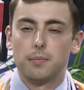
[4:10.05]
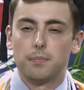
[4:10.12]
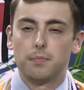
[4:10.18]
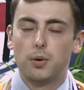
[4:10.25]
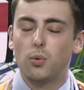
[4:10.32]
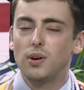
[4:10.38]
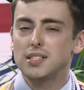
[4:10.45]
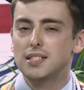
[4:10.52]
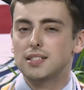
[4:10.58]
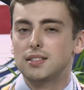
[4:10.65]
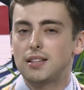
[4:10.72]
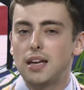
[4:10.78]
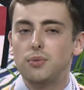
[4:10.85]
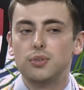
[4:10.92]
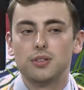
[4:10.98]
But what
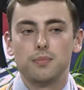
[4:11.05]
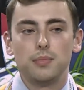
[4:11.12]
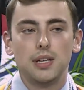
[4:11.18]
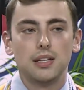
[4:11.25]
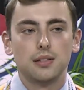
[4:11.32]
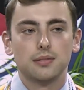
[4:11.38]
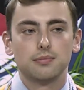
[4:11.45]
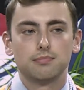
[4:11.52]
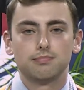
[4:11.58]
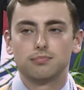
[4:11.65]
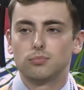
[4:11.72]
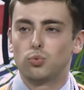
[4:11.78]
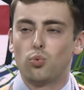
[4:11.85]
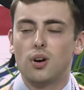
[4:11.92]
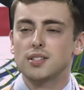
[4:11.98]
stayed with me
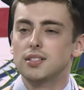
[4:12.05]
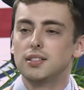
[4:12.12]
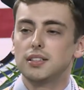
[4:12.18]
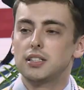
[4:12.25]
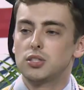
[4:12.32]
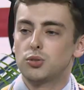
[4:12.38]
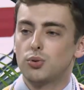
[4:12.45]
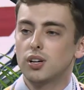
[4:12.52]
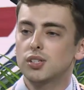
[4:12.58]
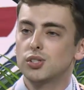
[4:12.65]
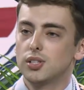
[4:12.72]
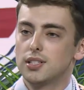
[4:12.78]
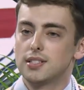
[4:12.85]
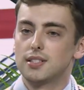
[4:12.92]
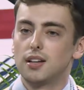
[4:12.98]
wasn't the
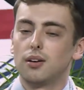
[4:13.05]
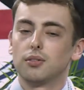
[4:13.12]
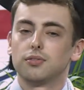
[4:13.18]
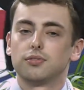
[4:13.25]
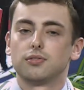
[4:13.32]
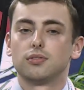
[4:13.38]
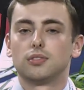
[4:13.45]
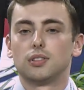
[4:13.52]
destruction itself,